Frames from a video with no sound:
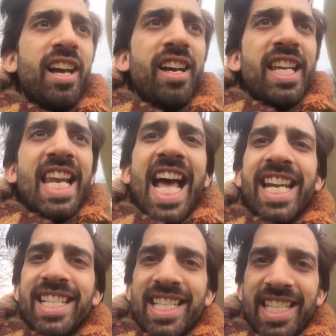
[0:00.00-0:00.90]
uh,
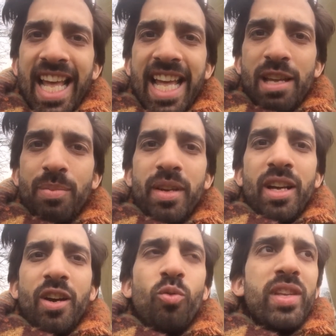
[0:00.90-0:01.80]
landscape,
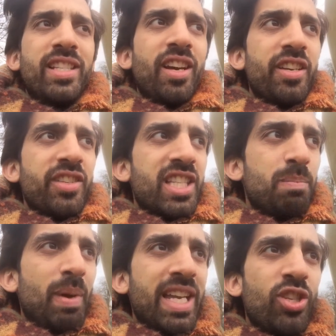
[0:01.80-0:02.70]
all these kind of
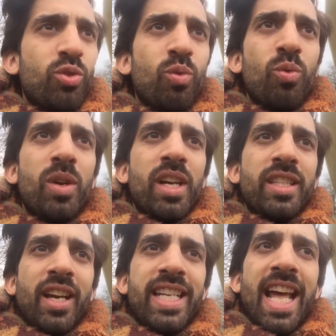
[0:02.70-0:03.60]
spatial
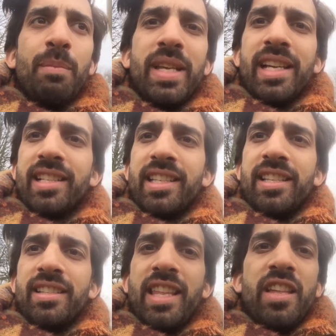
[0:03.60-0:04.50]
dynamics,
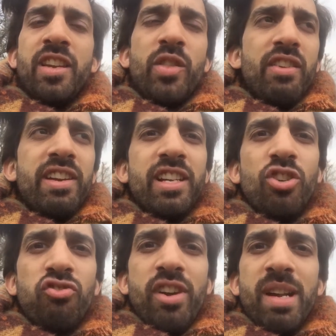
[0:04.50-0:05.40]
and they, you know they're an
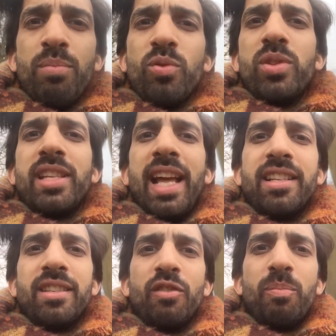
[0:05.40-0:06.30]
incredible
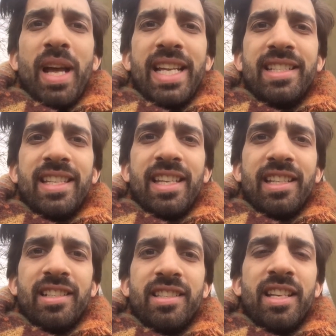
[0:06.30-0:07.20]
set of
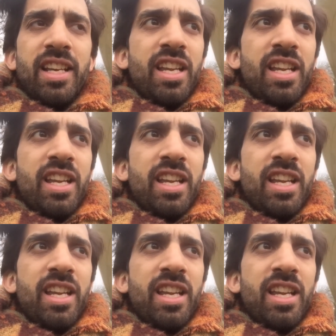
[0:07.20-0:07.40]
paintings.